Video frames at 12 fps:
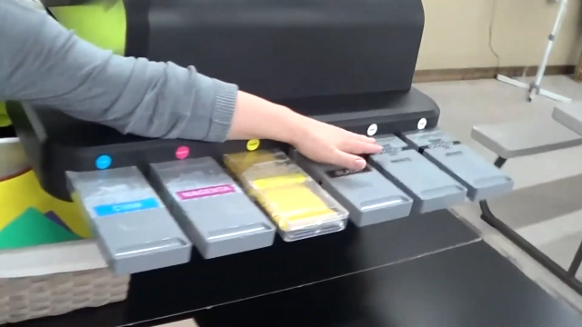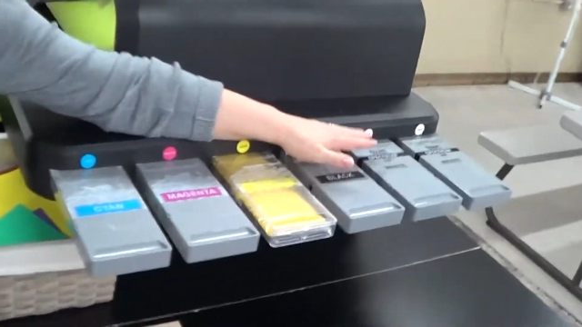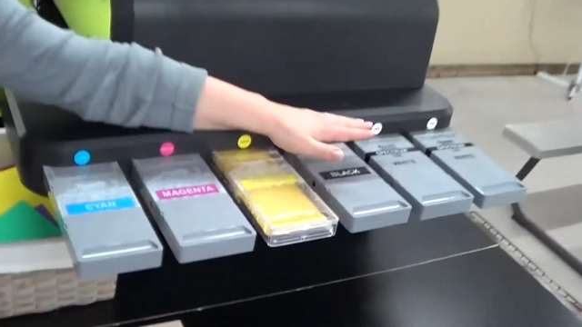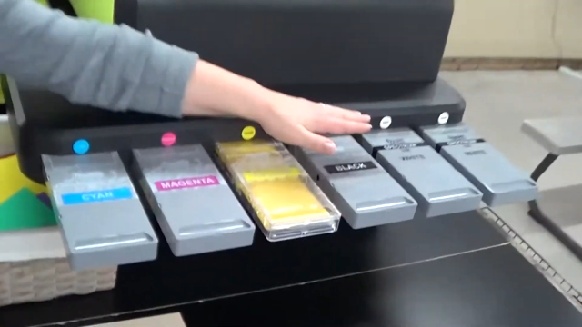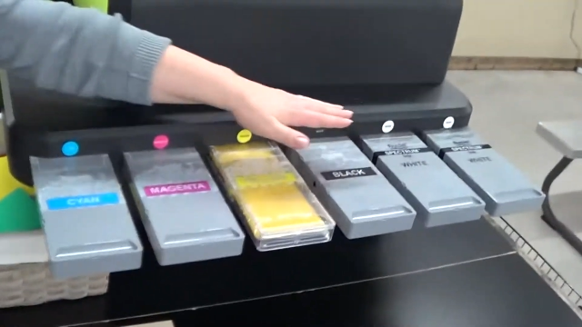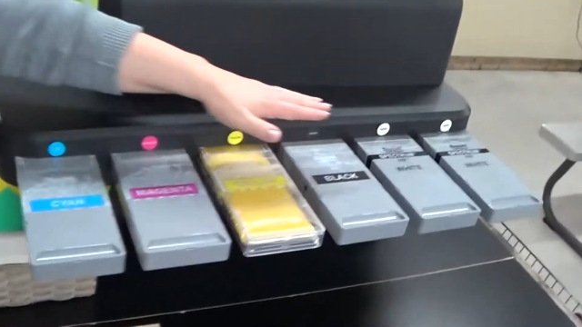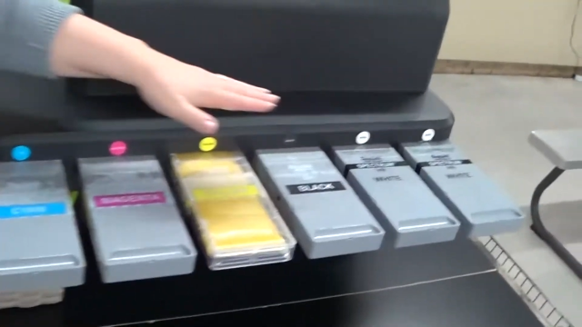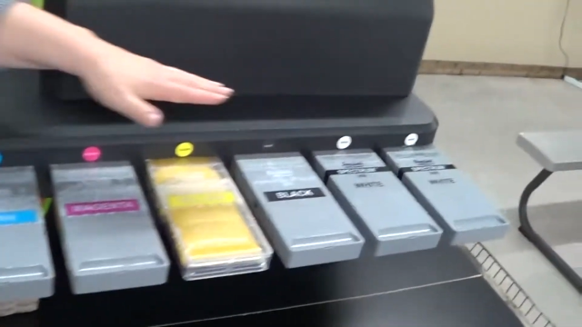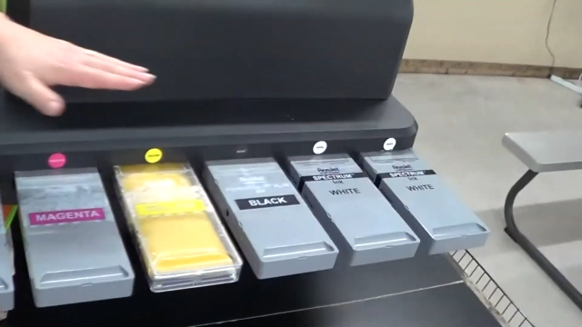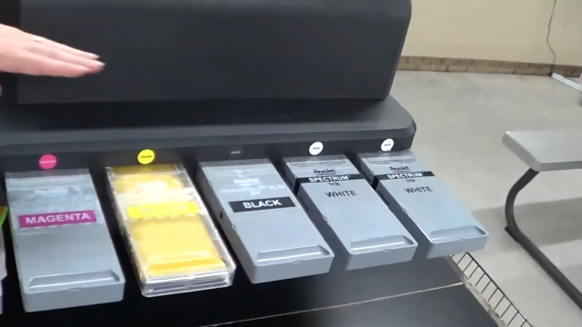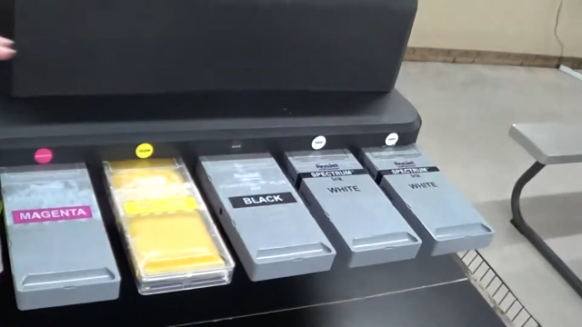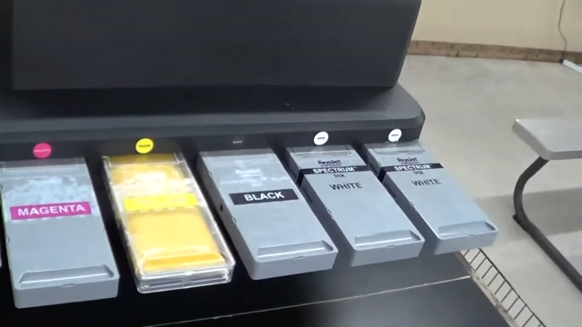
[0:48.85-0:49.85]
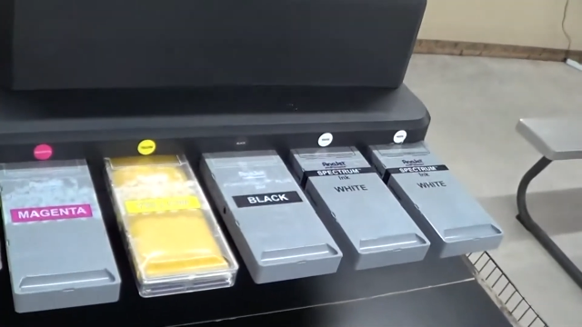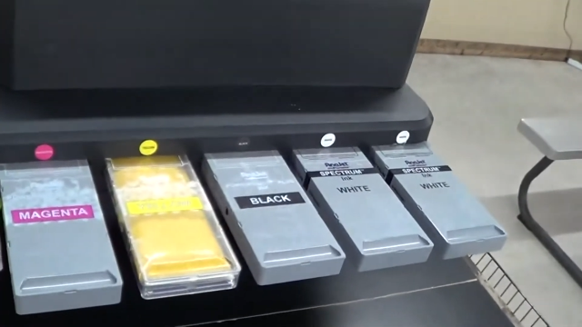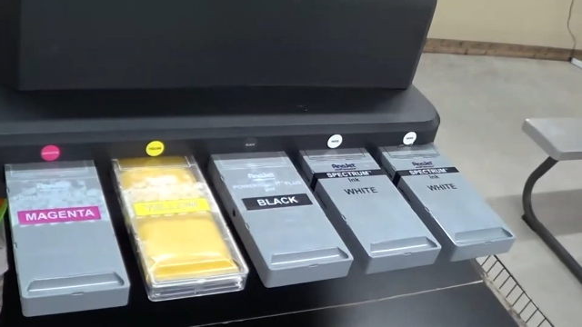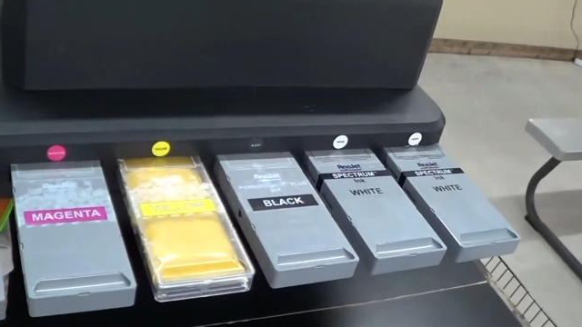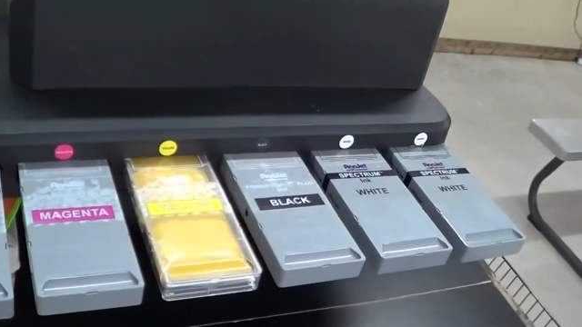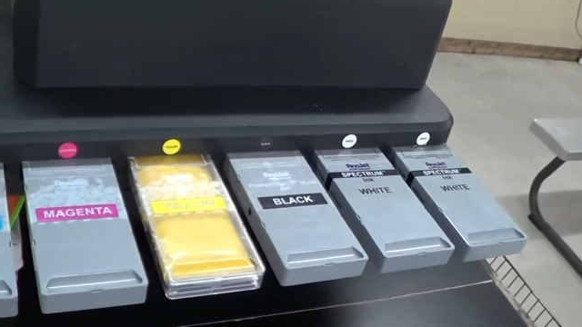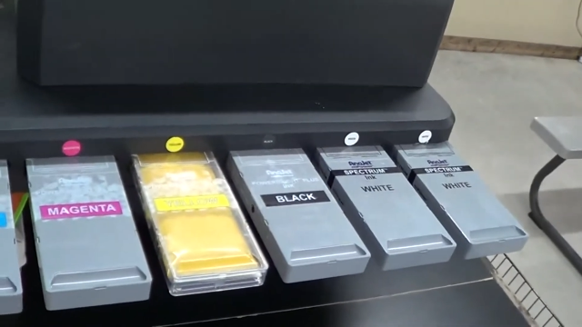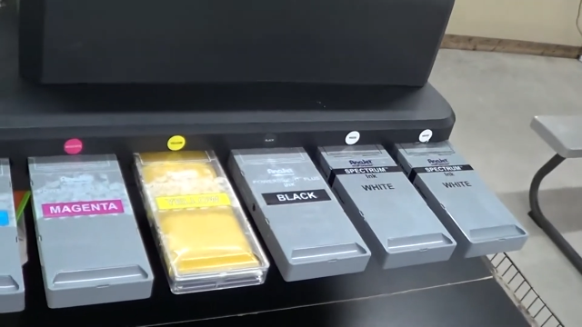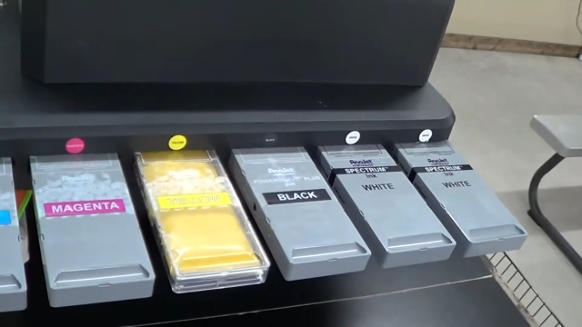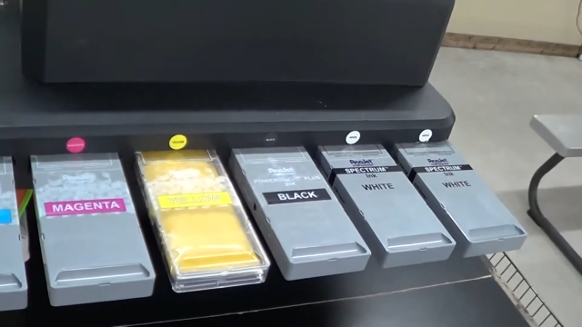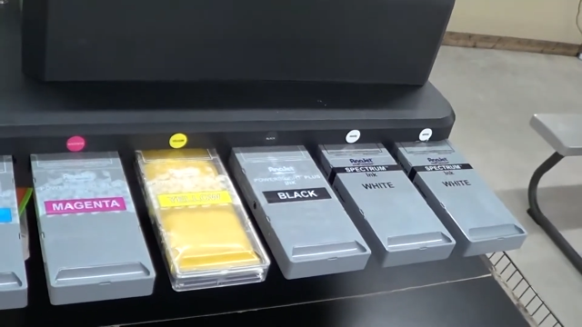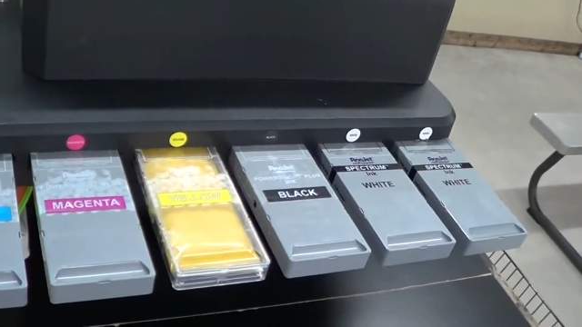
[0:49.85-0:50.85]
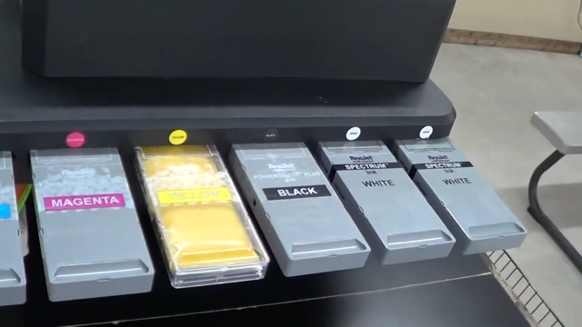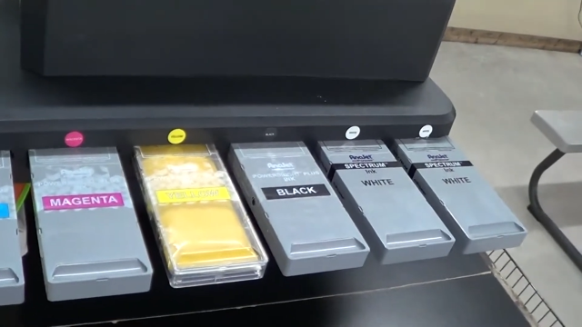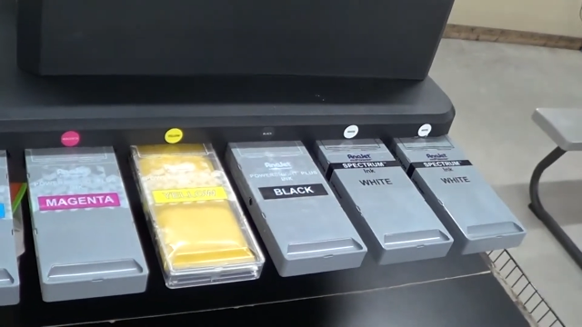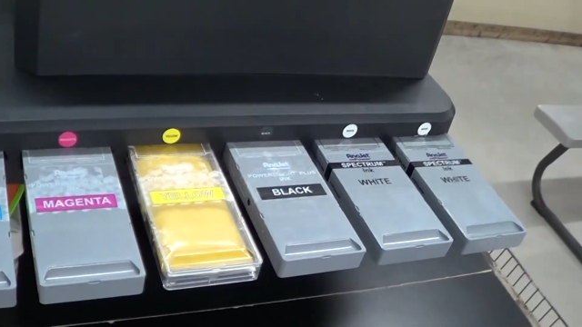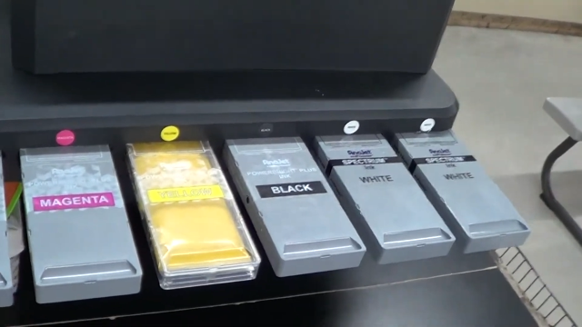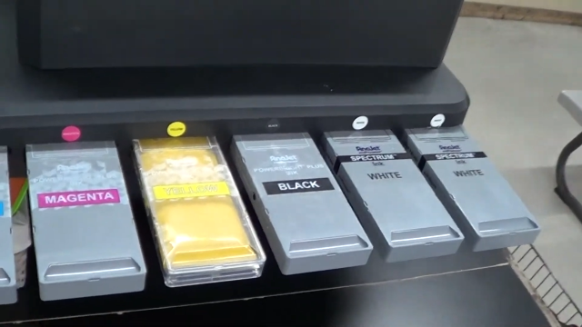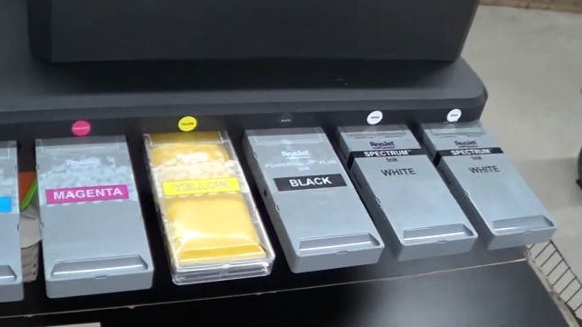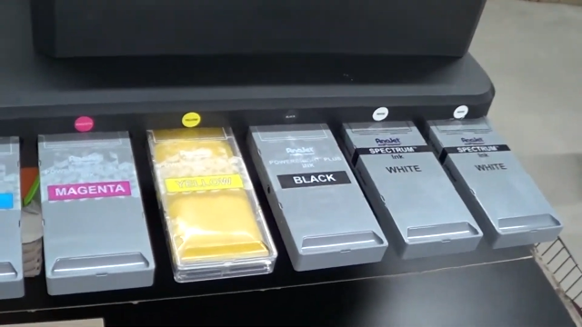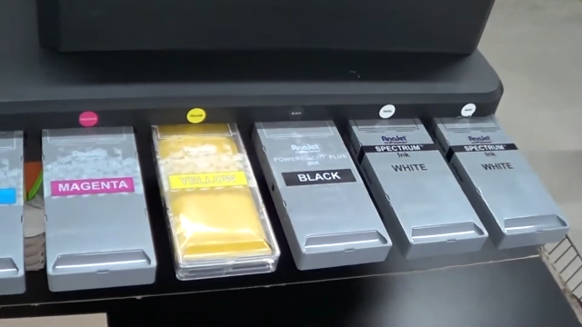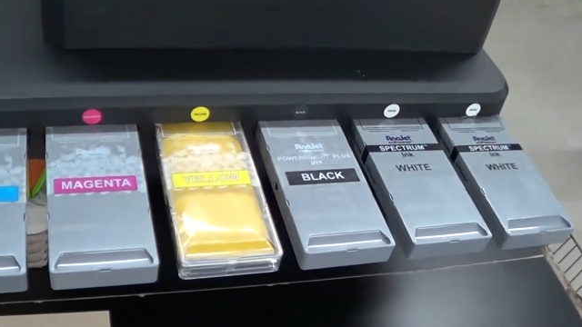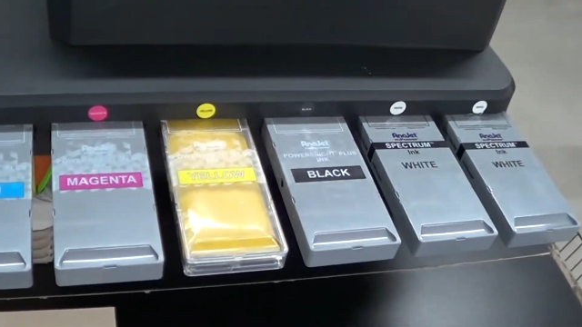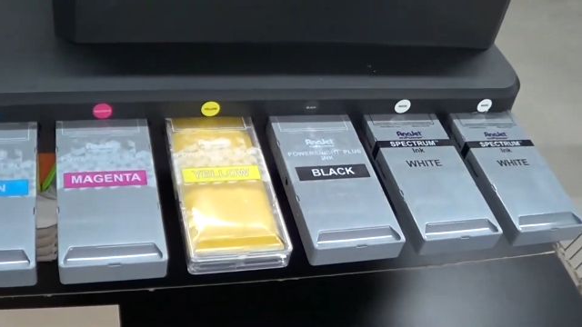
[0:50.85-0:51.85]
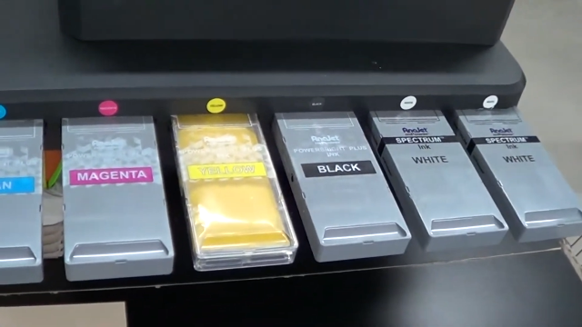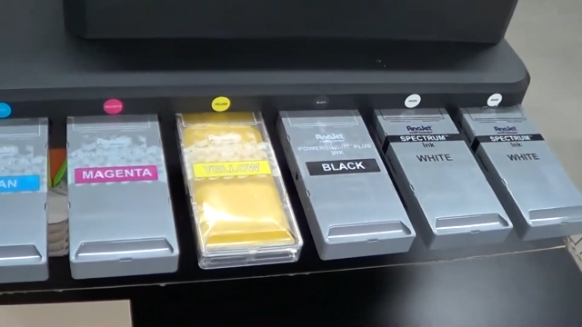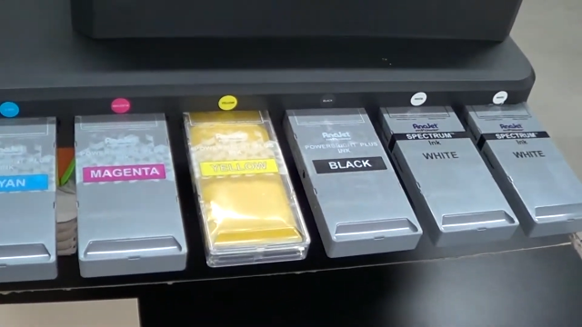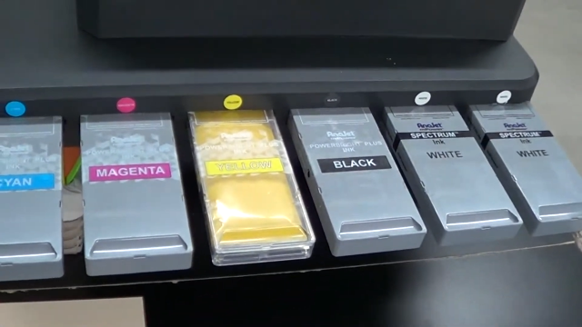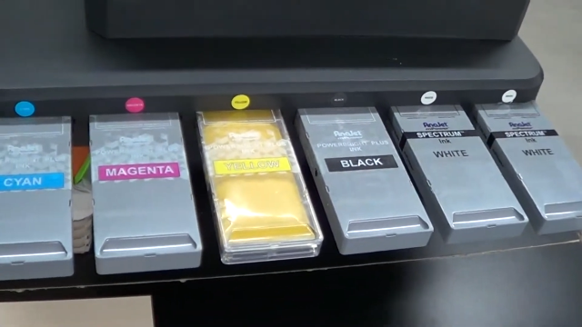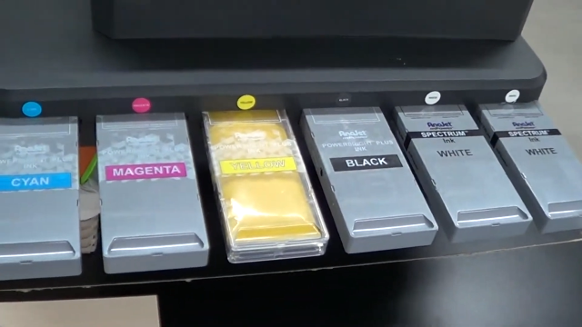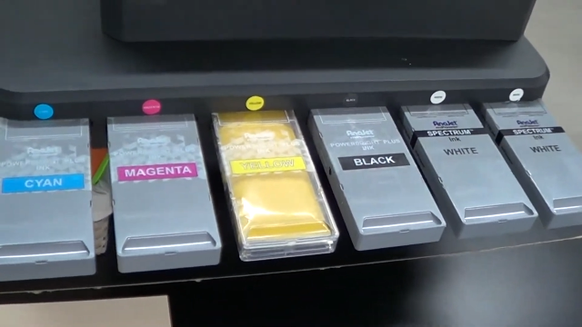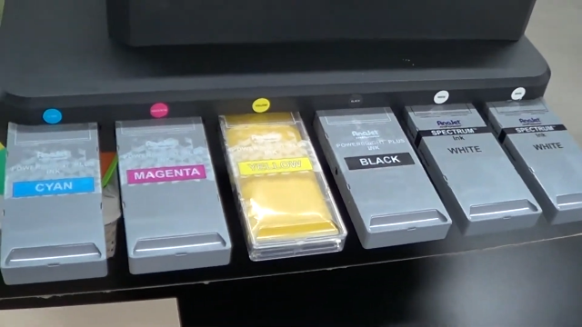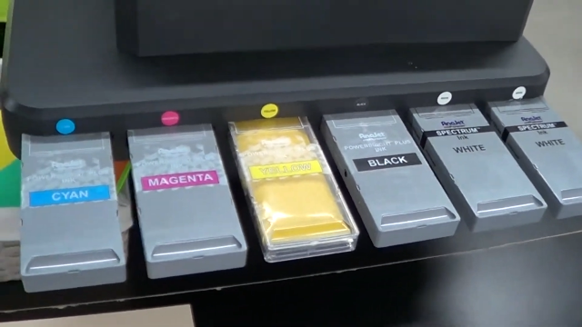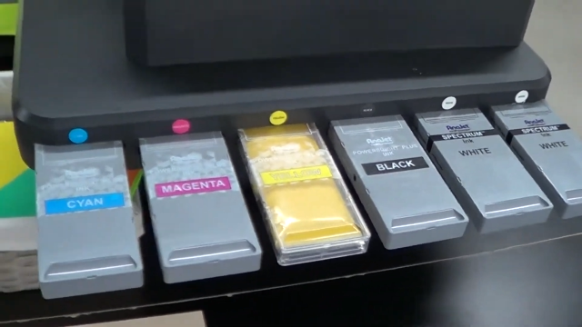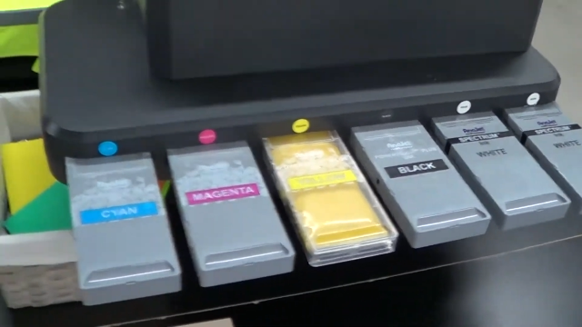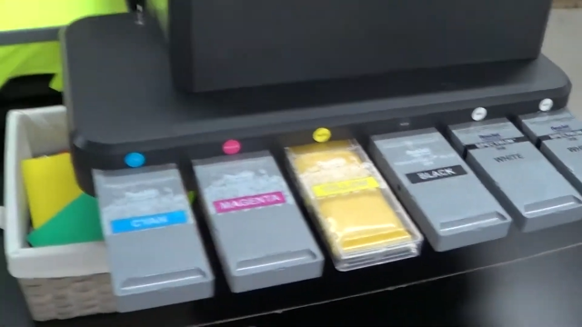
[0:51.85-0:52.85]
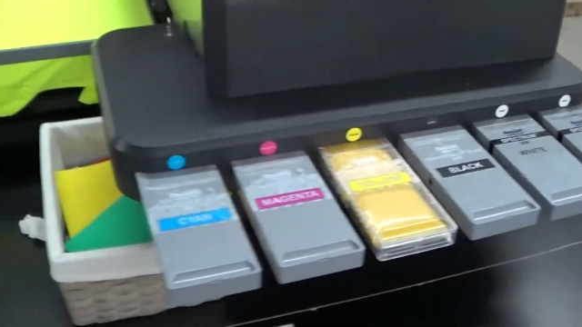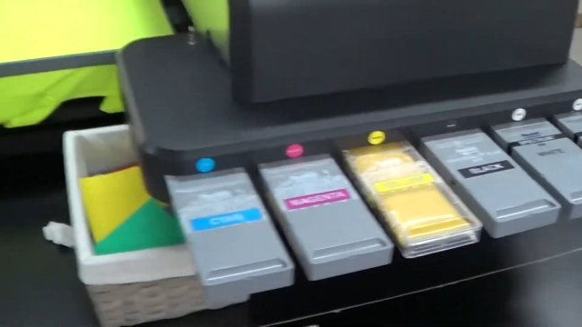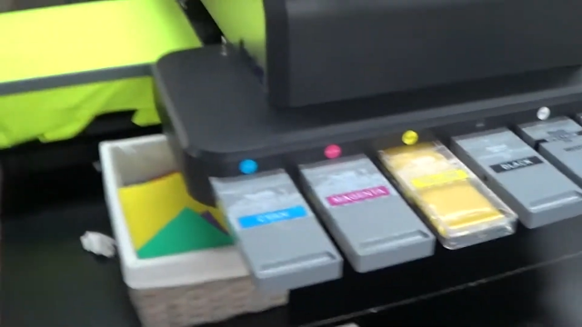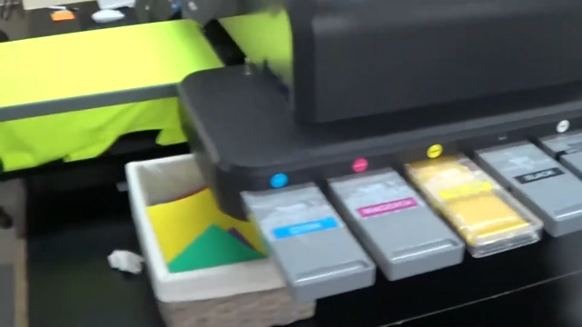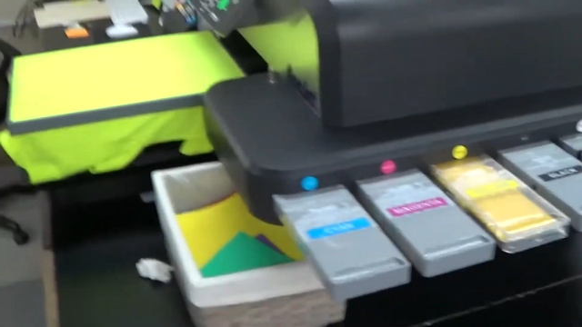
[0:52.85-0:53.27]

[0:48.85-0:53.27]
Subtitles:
(no speaker visible)